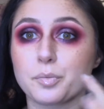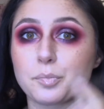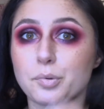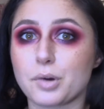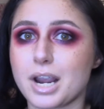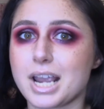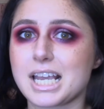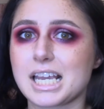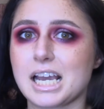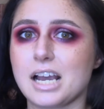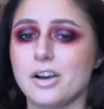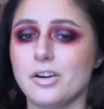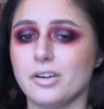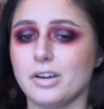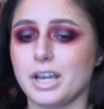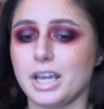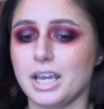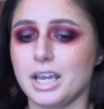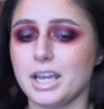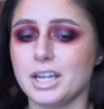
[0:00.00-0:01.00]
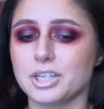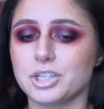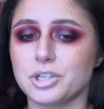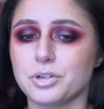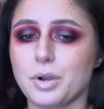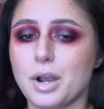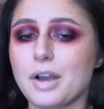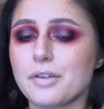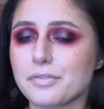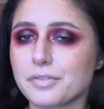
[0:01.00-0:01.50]
breakout and
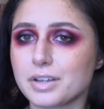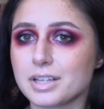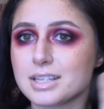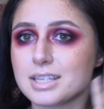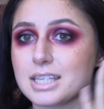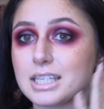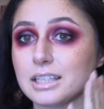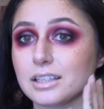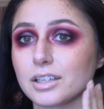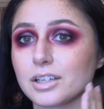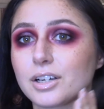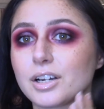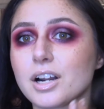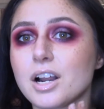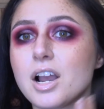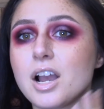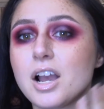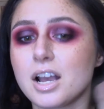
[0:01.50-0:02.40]
you have concealer